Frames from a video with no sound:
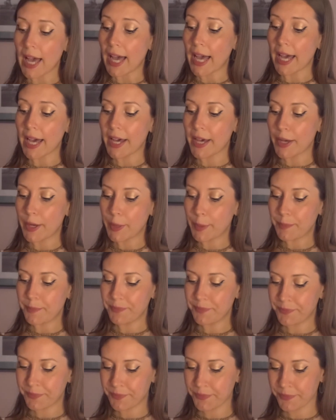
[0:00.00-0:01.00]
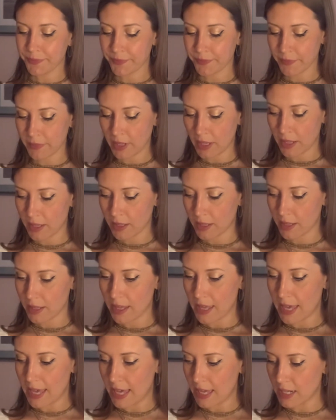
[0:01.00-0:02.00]
And
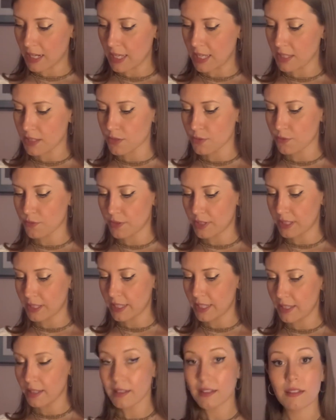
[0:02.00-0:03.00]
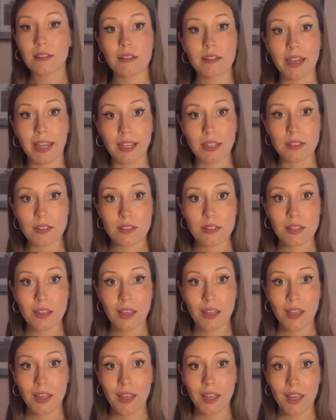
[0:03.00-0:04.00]
it's really nice.
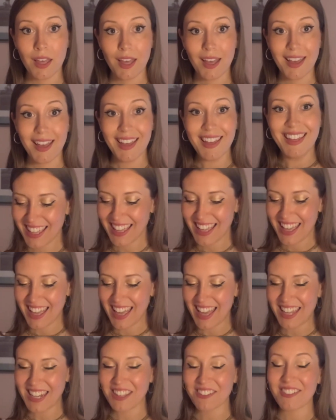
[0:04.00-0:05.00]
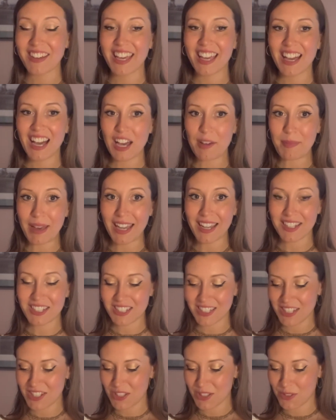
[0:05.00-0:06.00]
Anyway, I'm
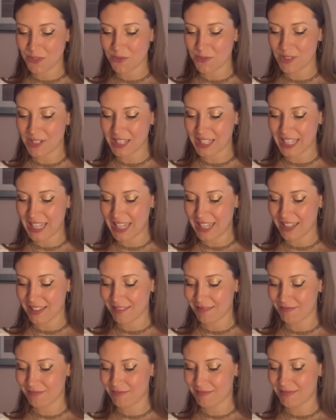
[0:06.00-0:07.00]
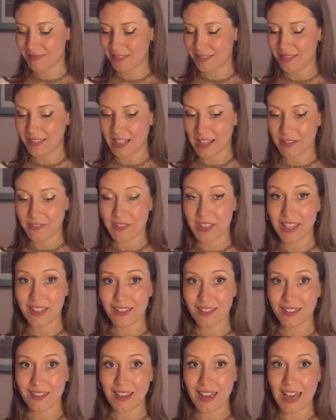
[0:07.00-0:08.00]
actually just really loving
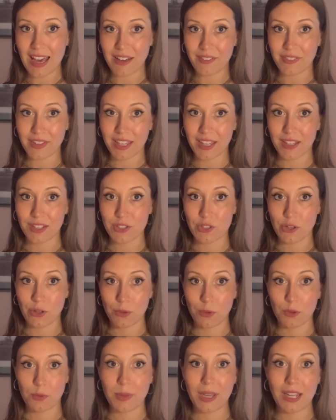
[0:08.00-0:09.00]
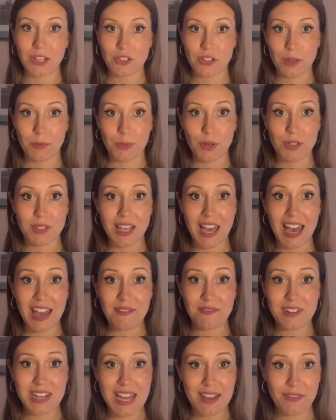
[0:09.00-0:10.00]
having a journal with page numbers. I've
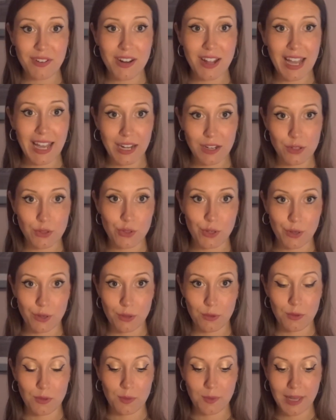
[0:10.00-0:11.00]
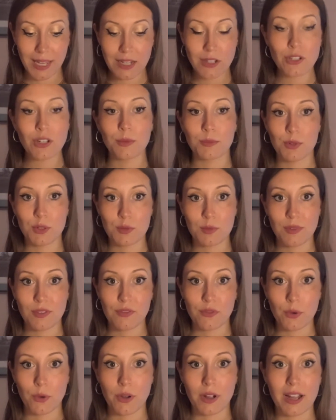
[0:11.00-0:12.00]
never had a journal with page numbers
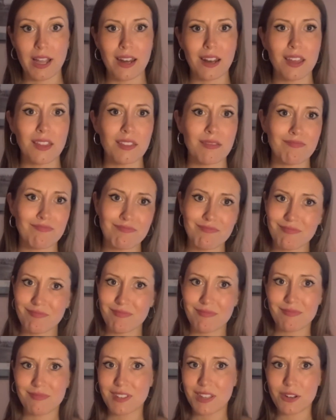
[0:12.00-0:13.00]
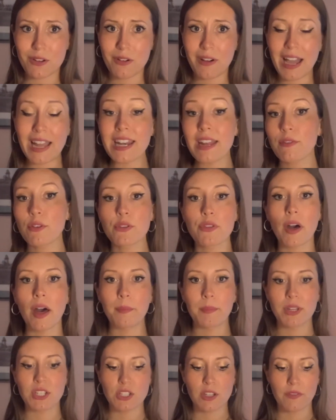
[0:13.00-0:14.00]
before, and I never thought
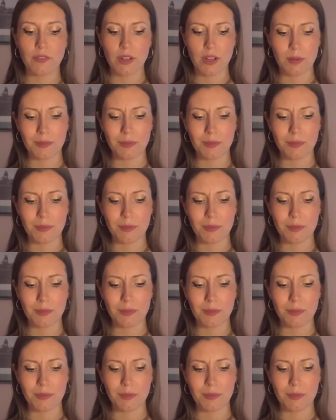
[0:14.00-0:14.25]
much of it.